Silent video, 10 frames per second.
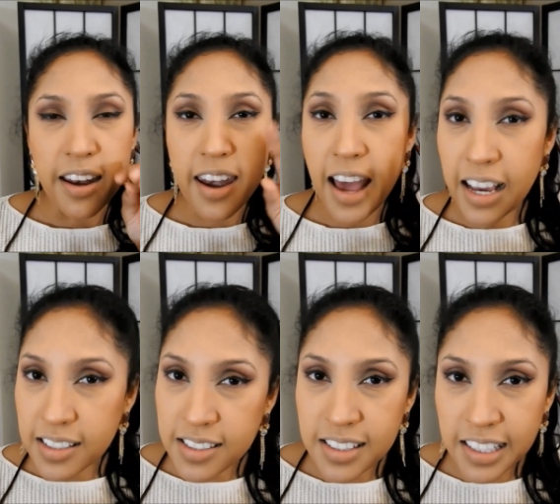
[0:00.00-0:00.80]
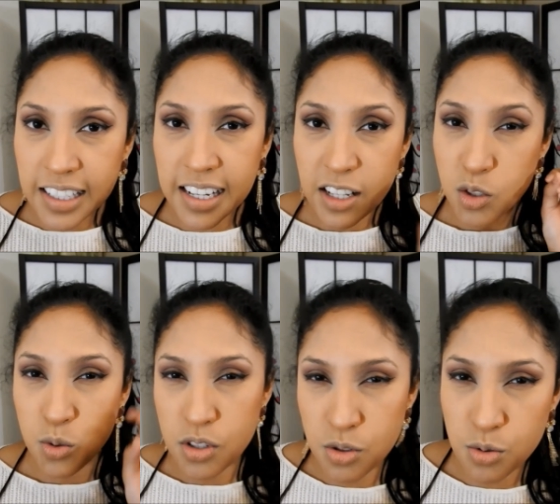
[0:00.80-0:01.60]
nicely, not
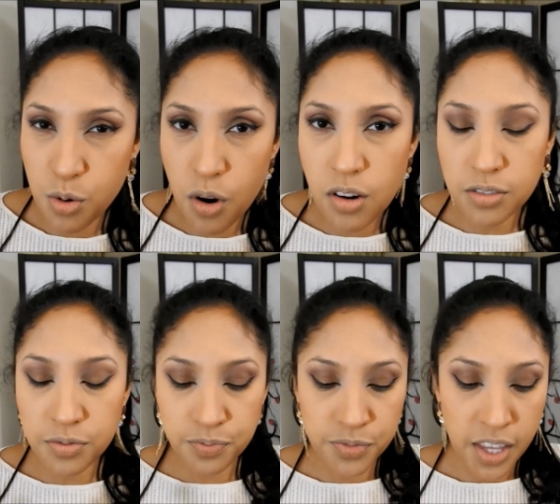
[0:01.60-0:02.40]
too strong.